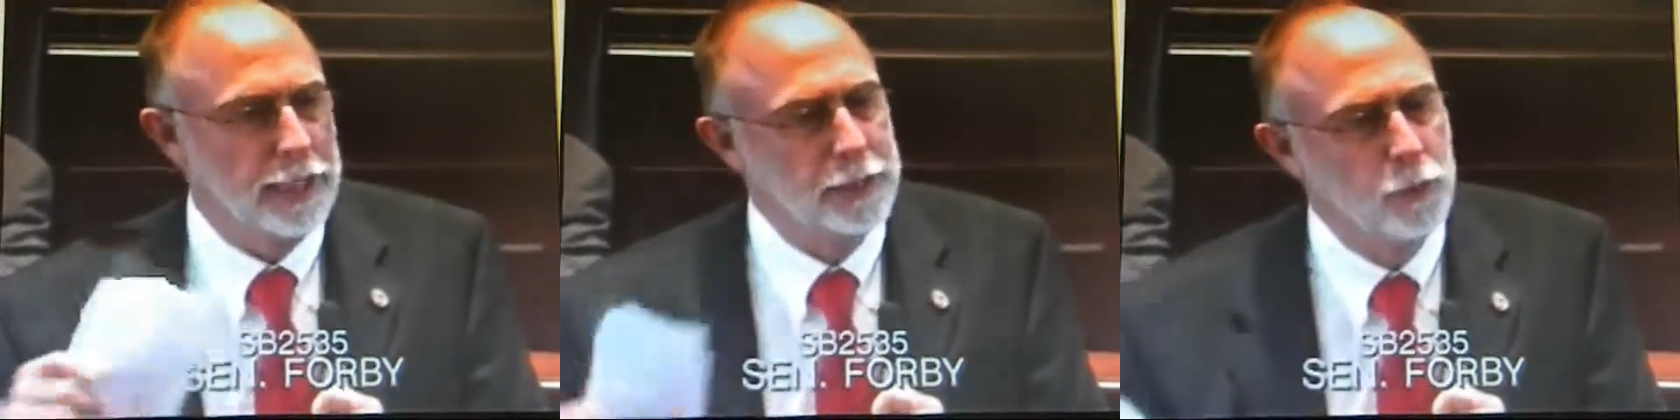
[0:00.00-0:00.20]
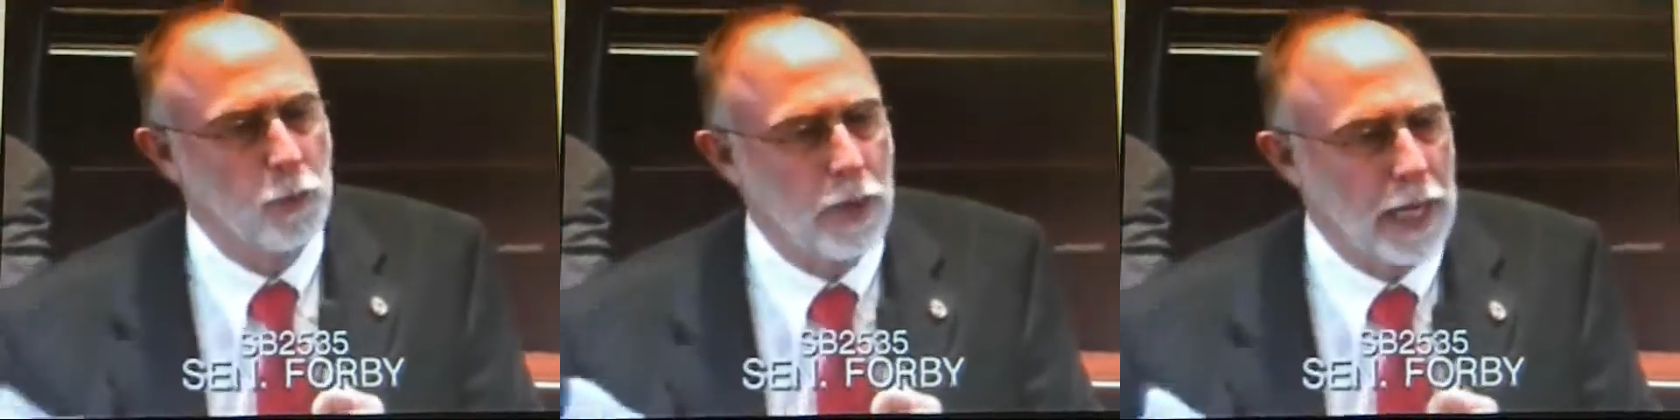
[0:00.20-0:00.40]

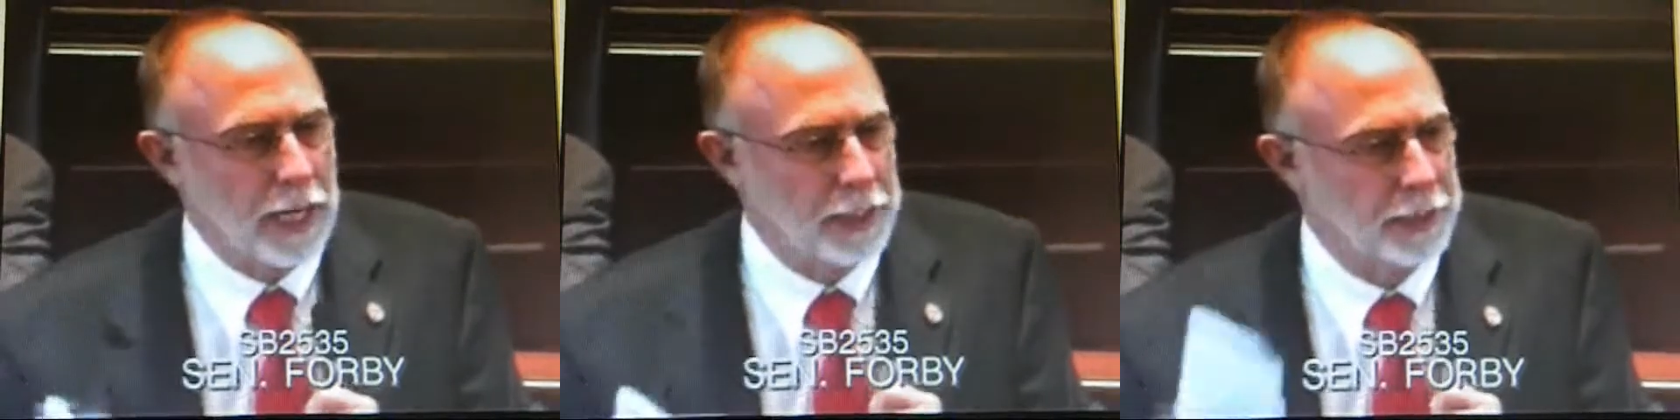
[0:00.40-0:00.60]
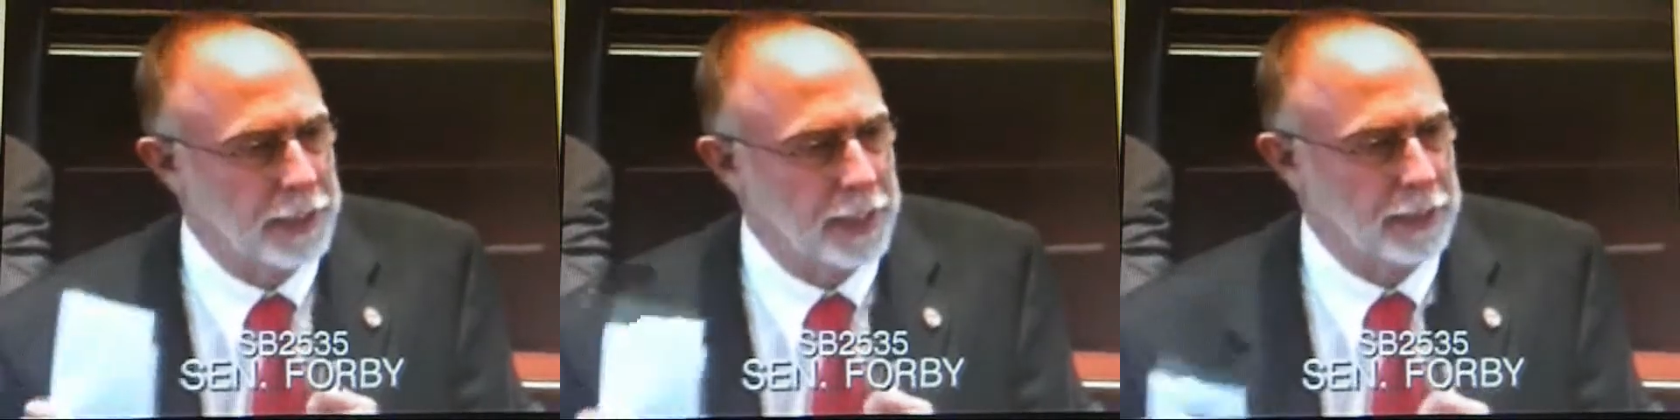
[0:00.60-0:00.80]
That's why
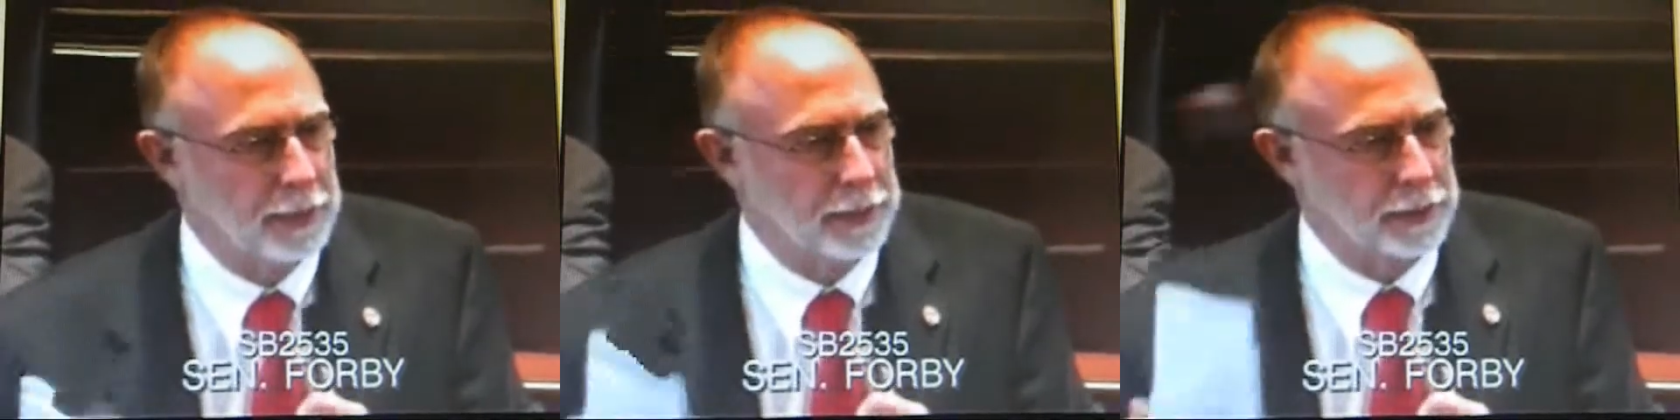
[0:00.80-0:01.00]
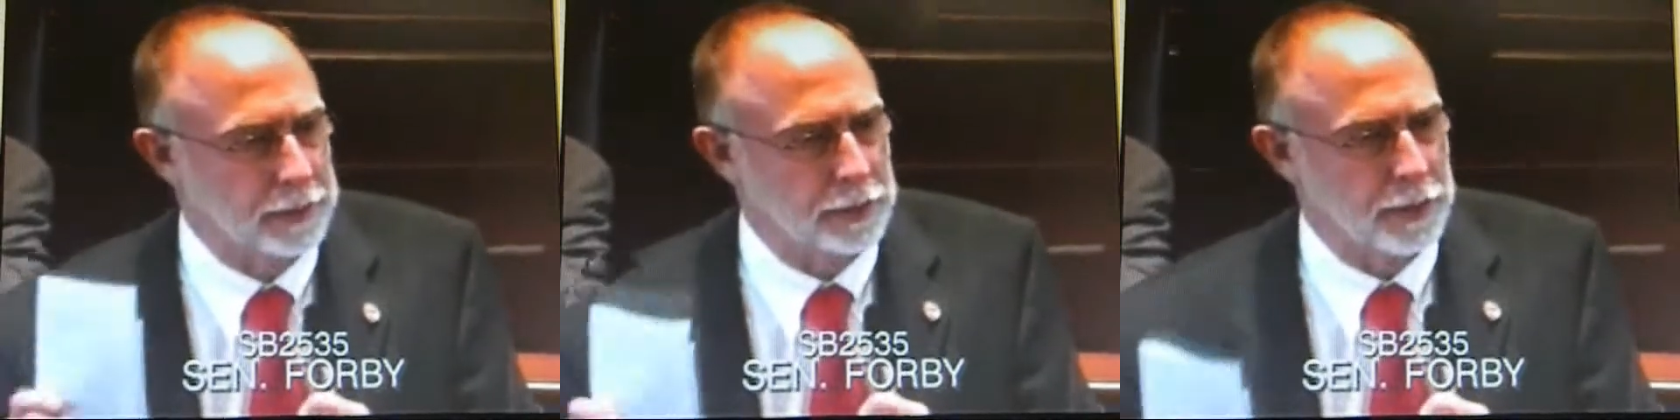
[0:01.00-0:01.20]
I
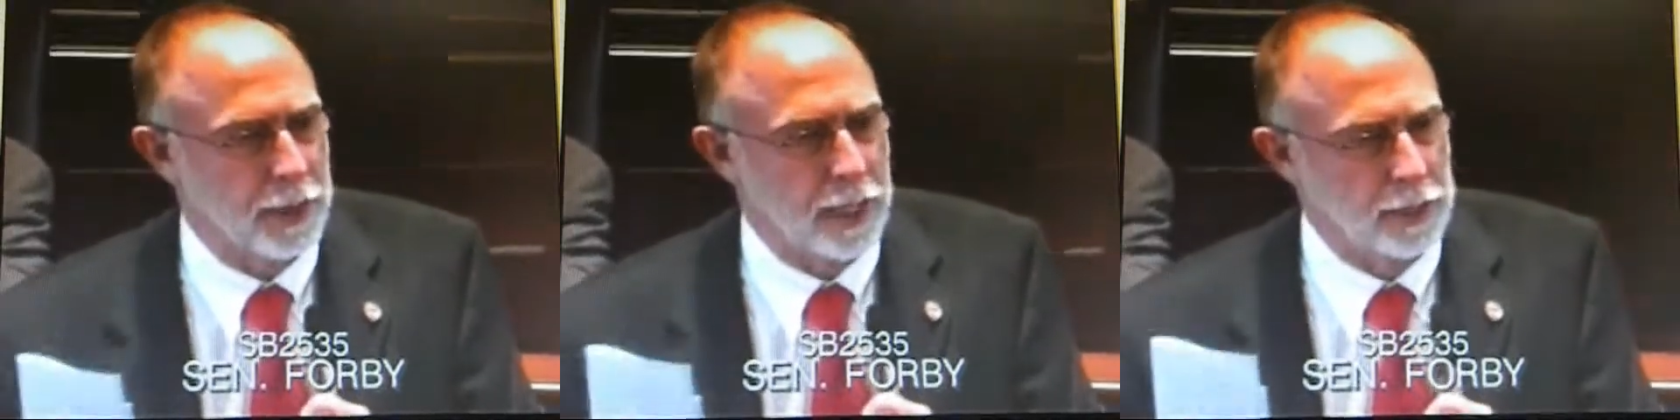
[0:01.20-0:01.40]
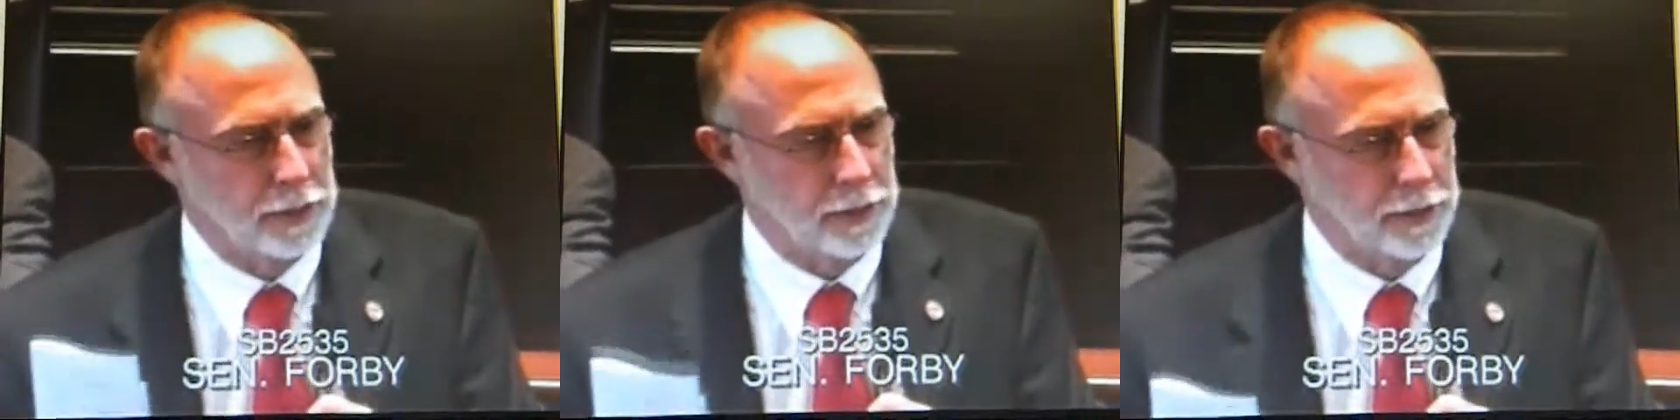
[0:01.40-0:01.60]
think this
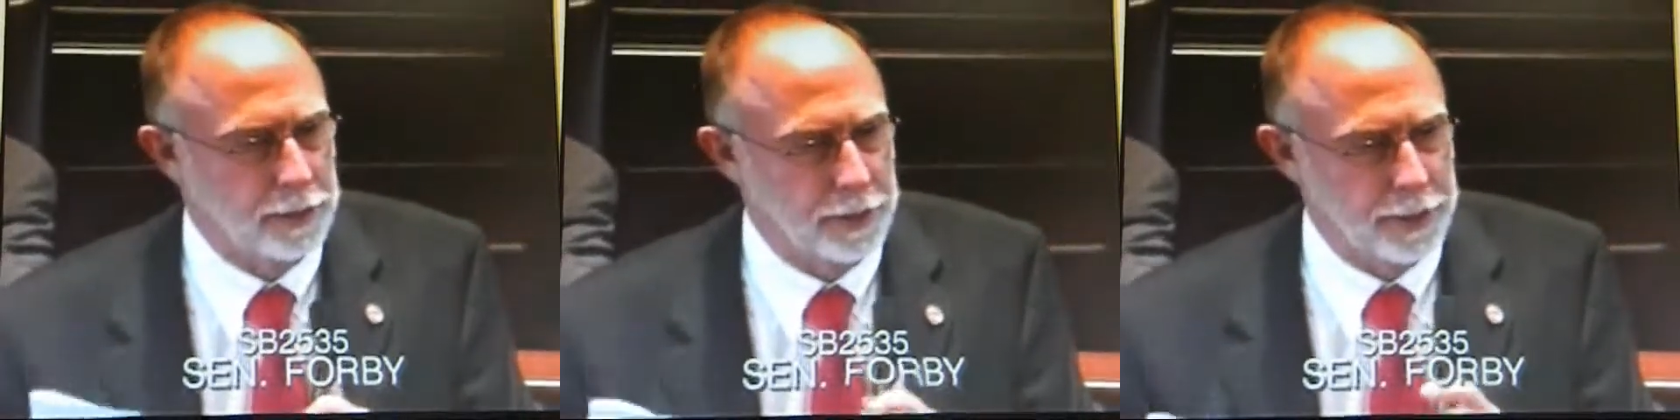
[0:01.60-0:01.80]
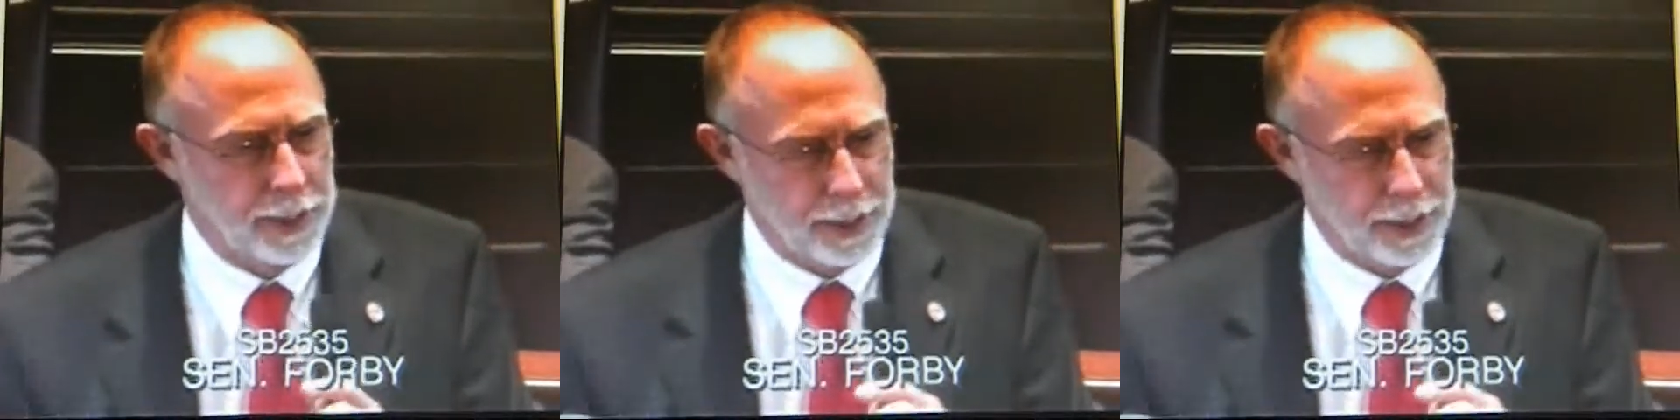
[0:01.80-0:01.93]
is not good